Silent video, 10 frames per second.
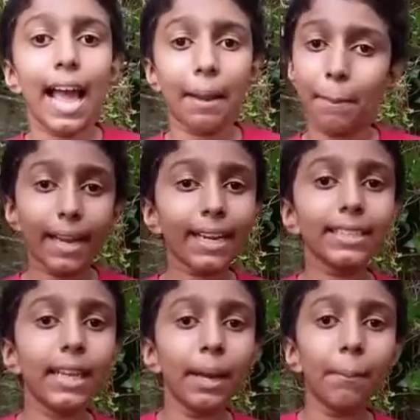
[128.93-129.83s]
and make
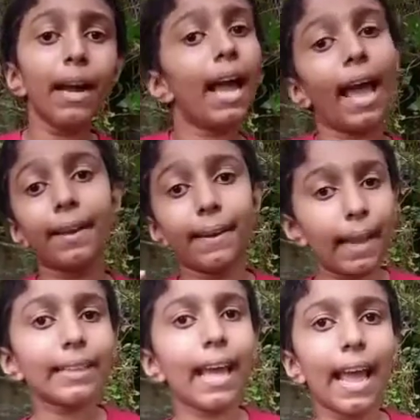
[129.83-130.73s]
a chamber and
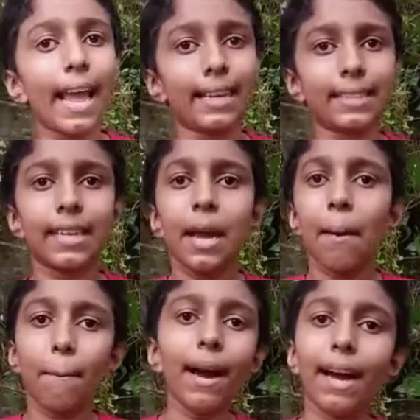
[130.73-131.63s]
lay the eggs,
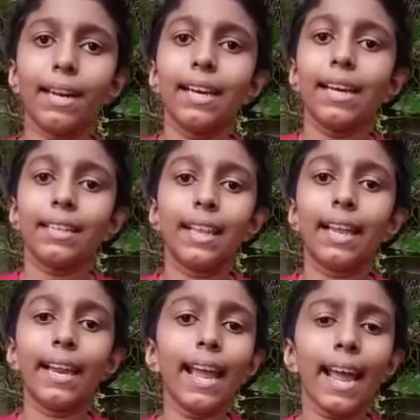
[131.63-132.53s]
but the